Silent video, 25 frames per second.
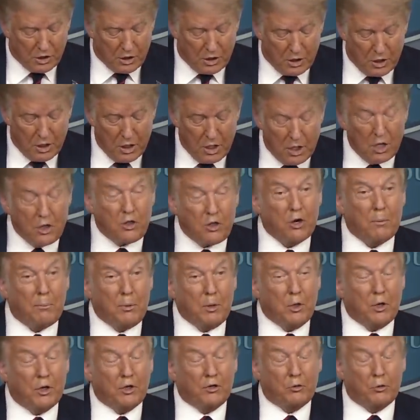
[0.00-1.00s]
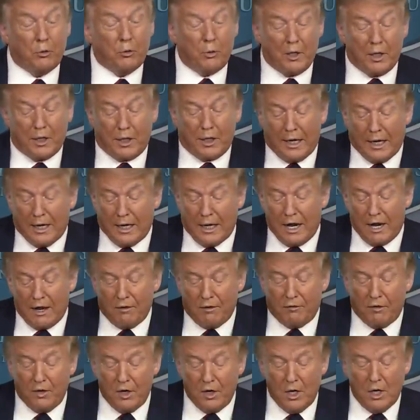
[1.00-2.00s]
and therapeutics. We again
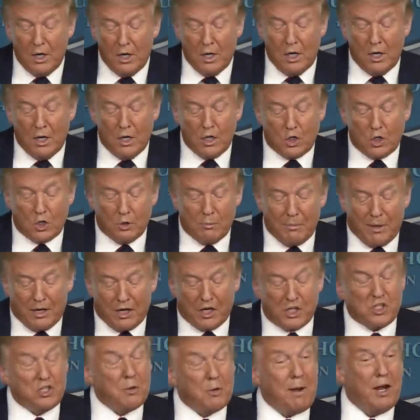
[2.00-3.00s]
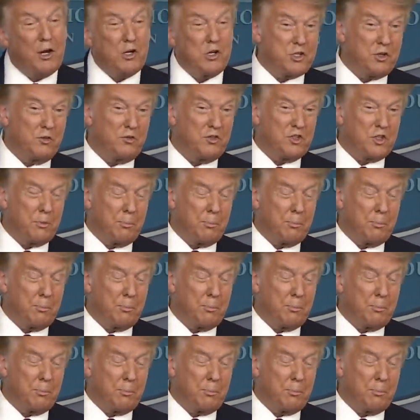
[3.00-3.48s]
have tremendous amounts of